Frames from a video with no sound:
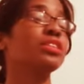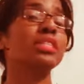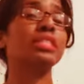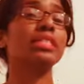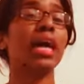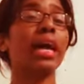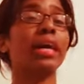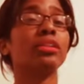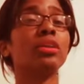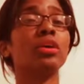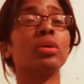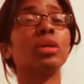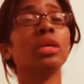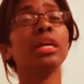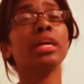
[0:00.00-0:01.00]
On a side
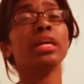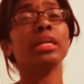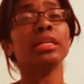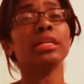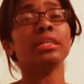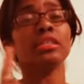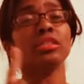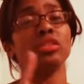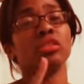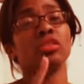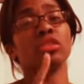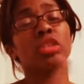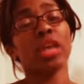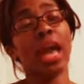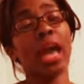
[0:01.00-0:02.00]
note,
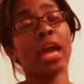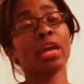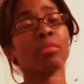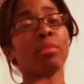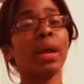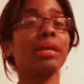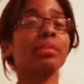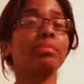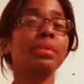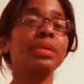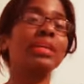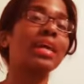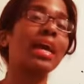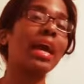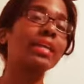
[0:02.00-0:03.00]
Jack might
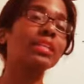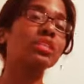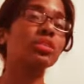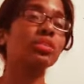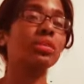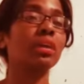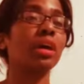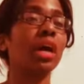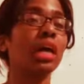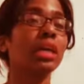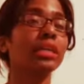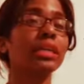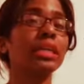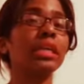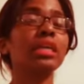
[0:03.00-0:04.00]
be kind of sort of
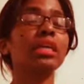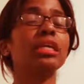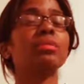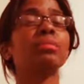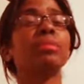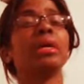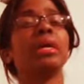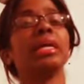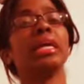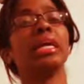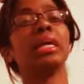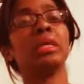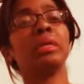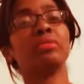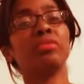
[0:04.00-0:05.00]
hunky, but
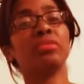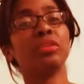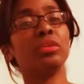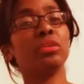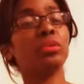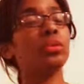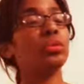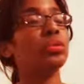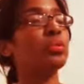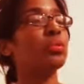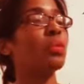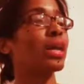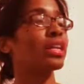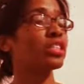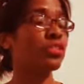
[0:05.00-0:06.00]
if you
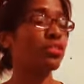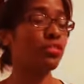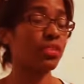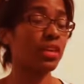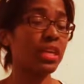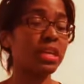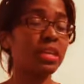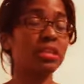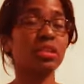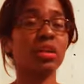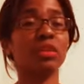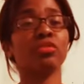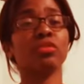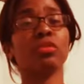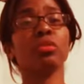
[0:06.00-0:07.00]
watch the feeds or
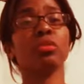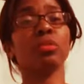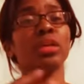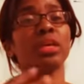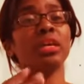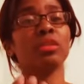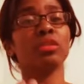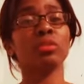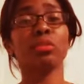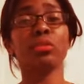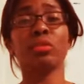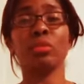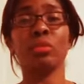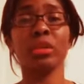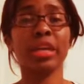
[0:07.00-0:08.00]
if you read through
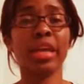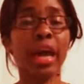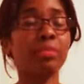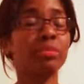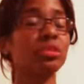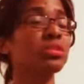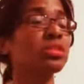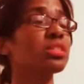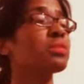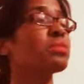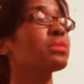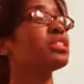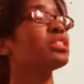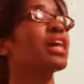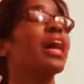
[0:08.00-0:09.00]
the recaps, you'll see
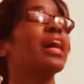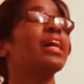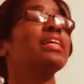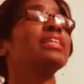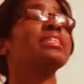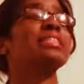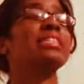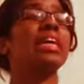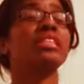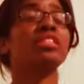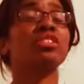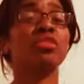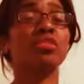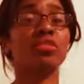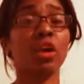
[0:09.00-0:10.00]
what Jack has
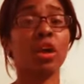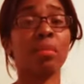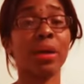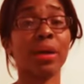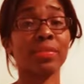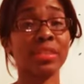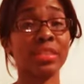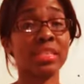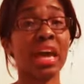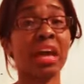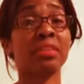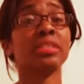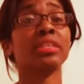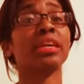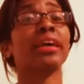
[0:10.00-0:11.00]
said so far about these
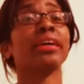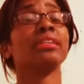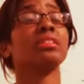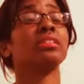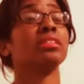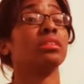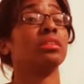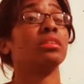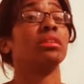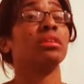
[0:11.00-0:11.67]
house guests.